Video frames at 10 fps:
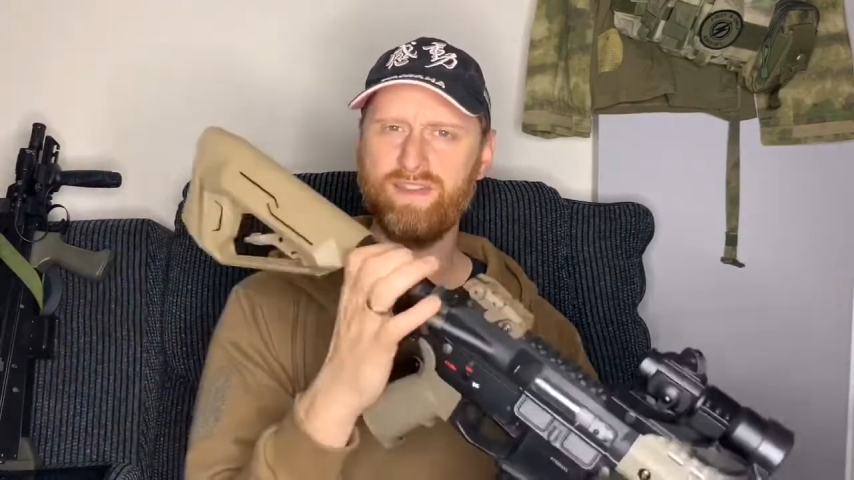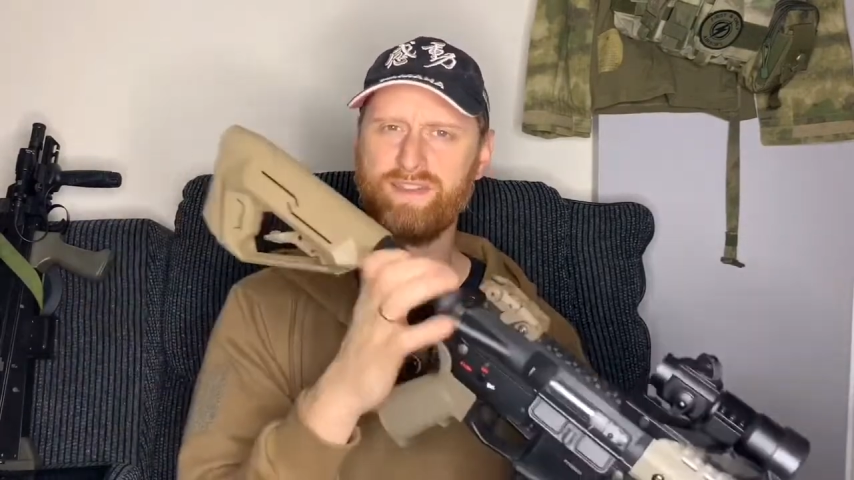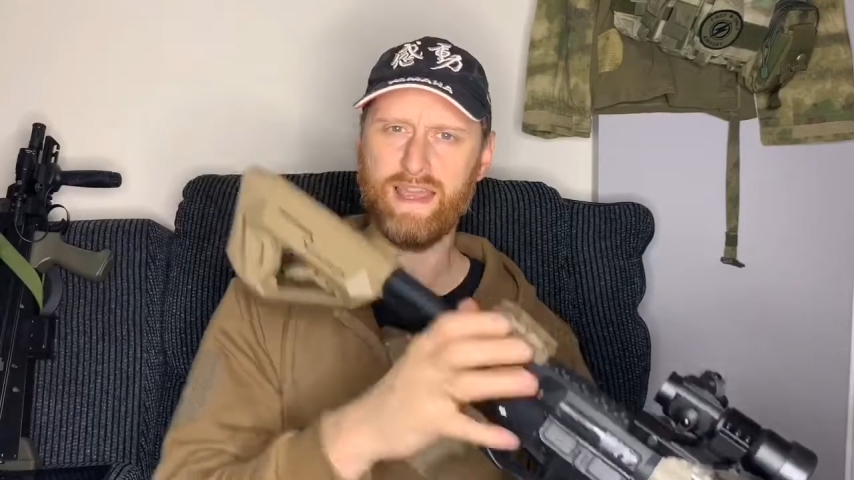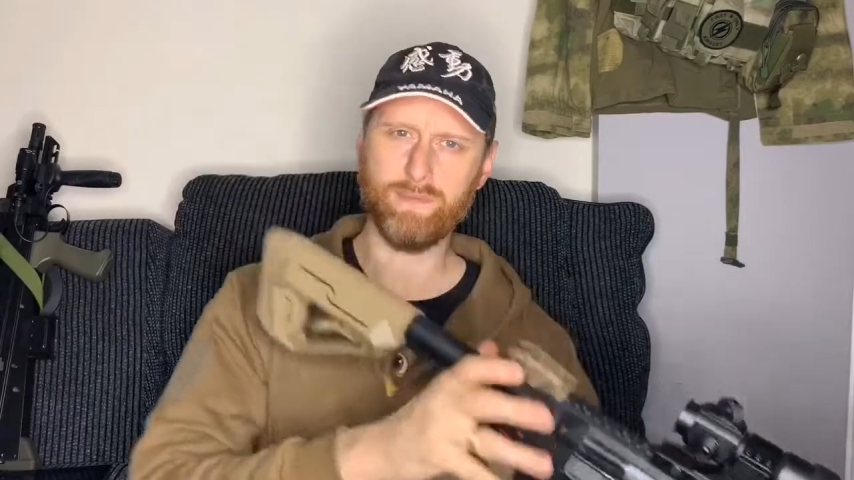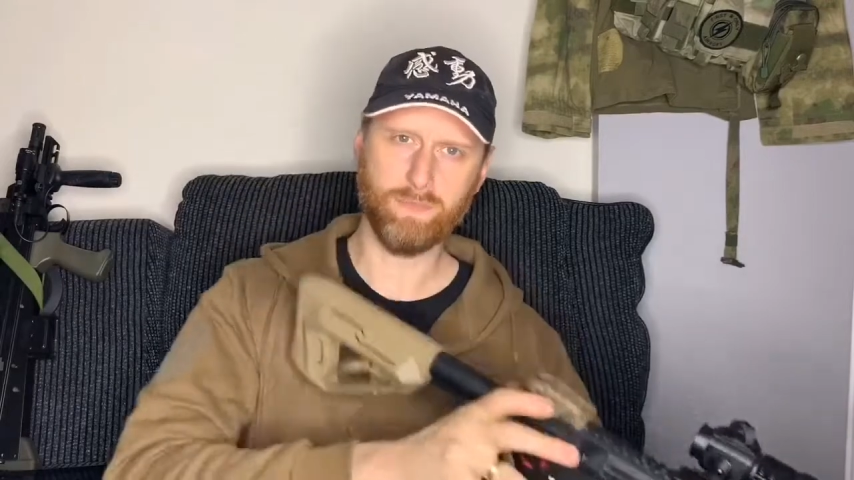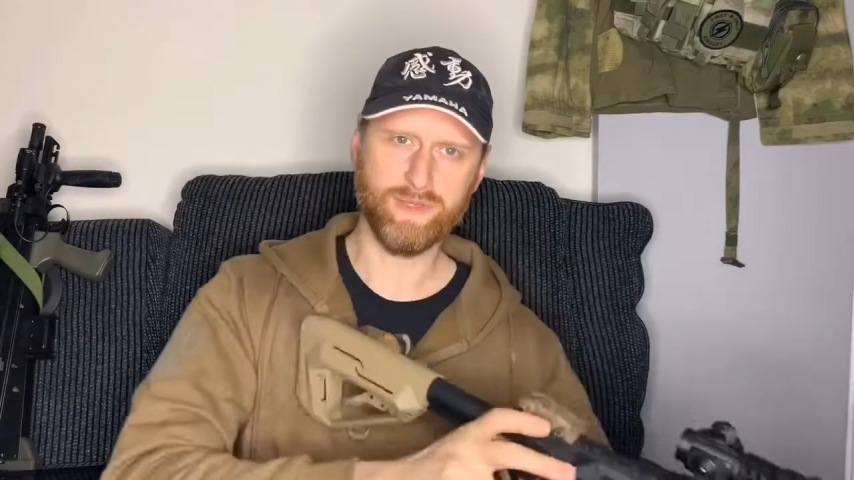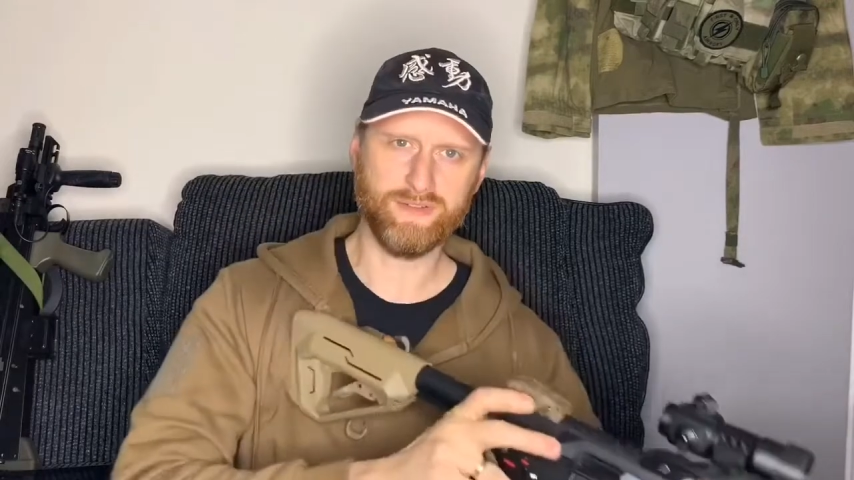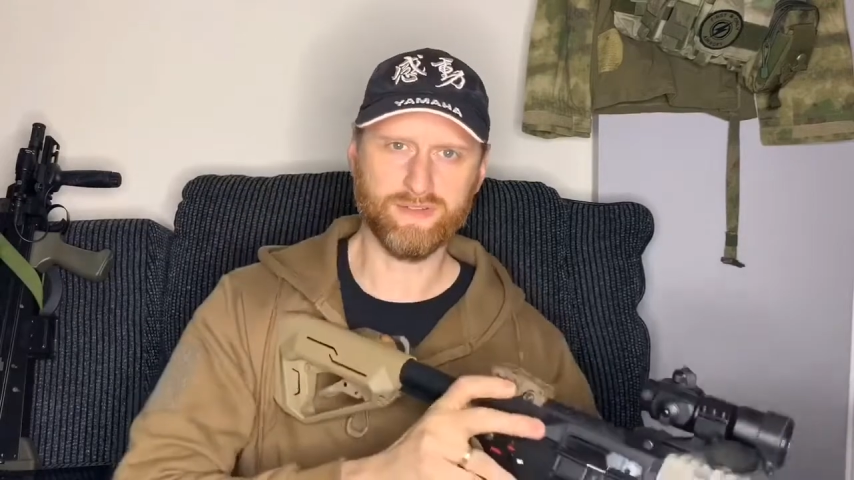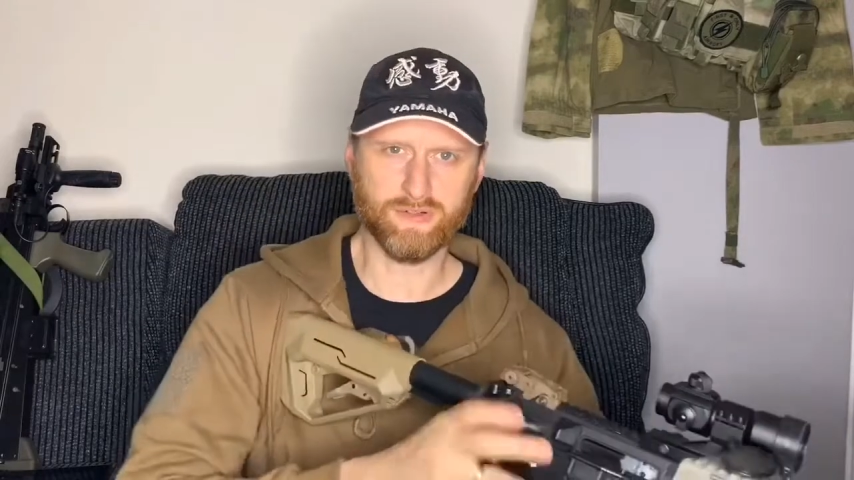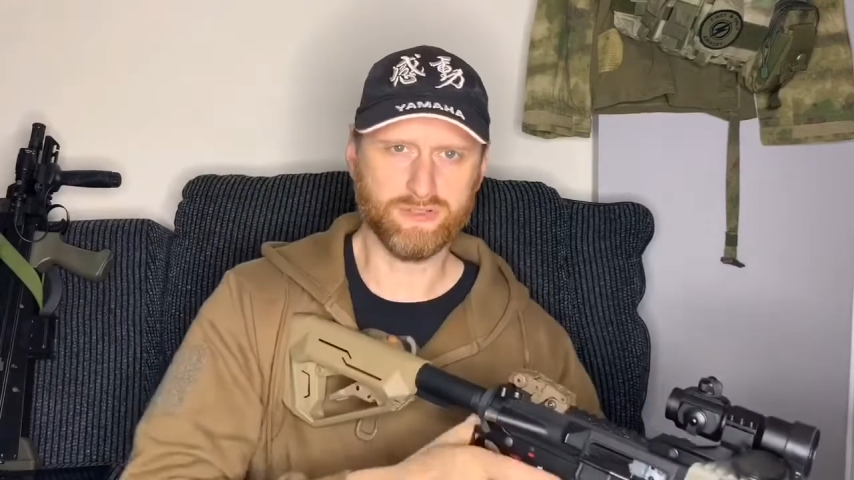tape on these
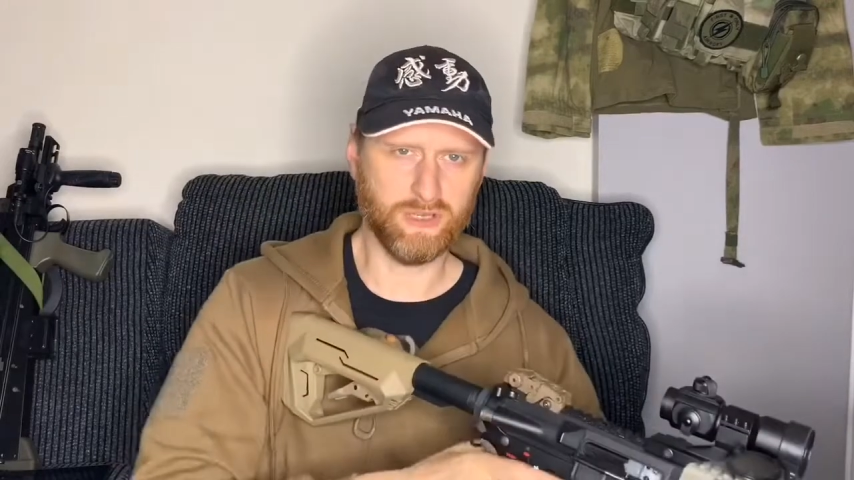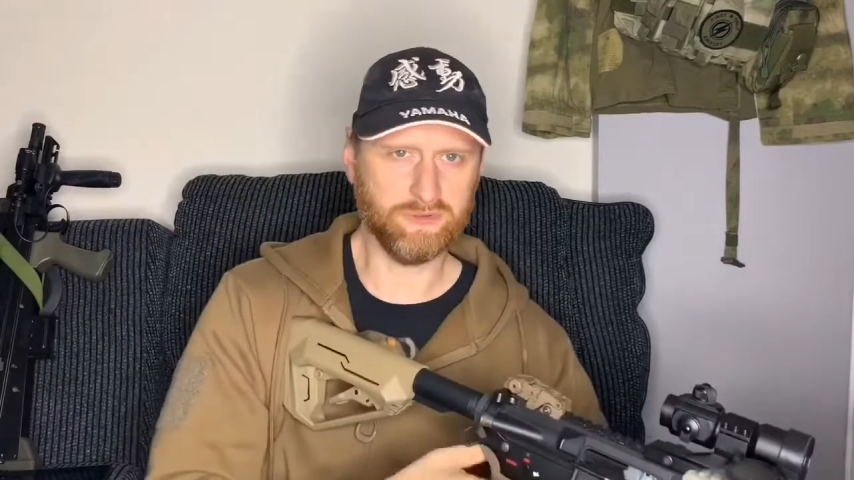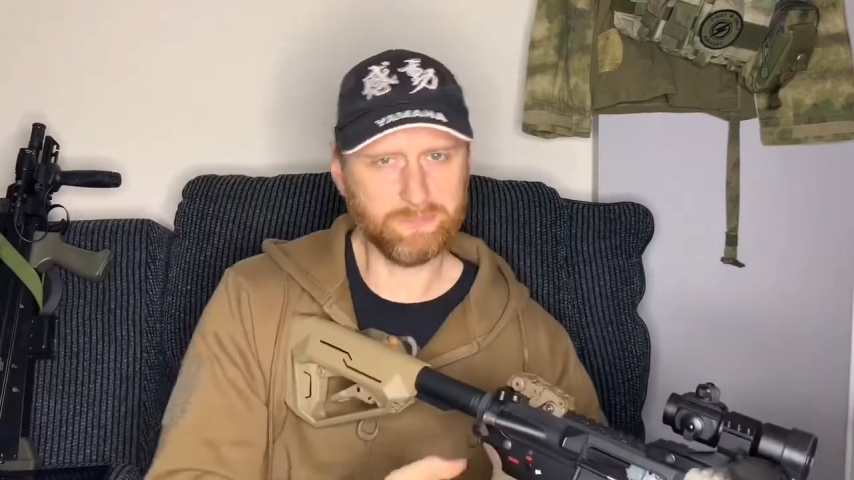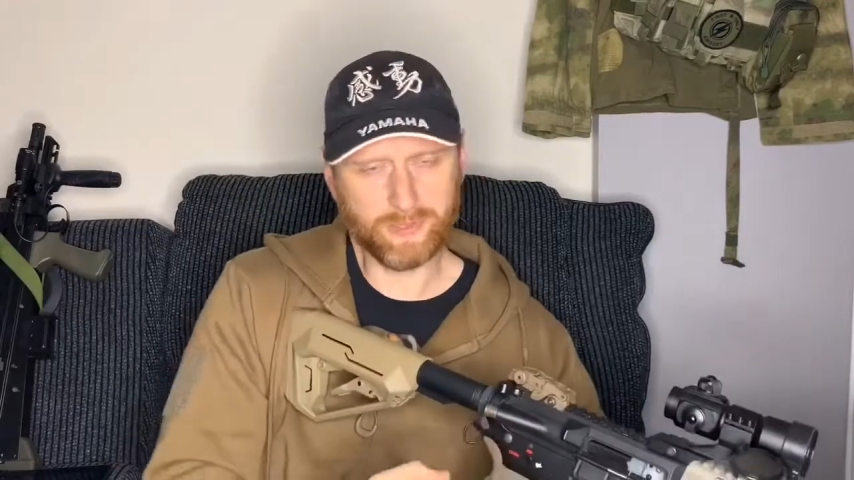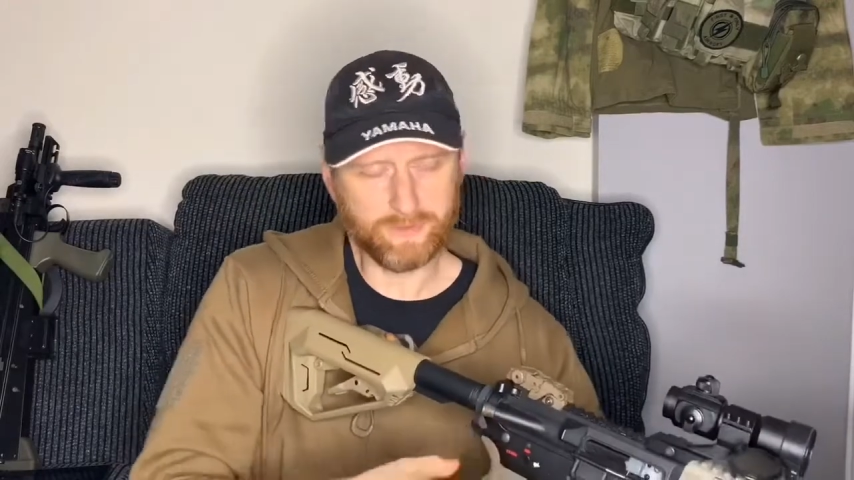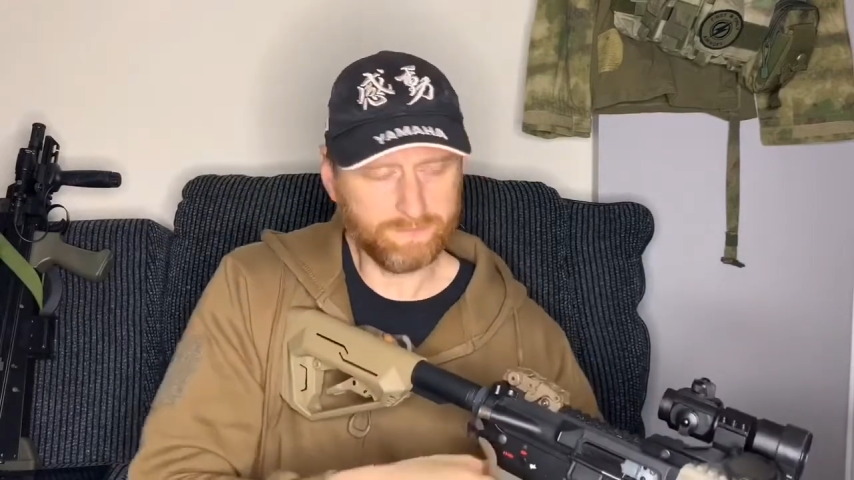stock tubes, but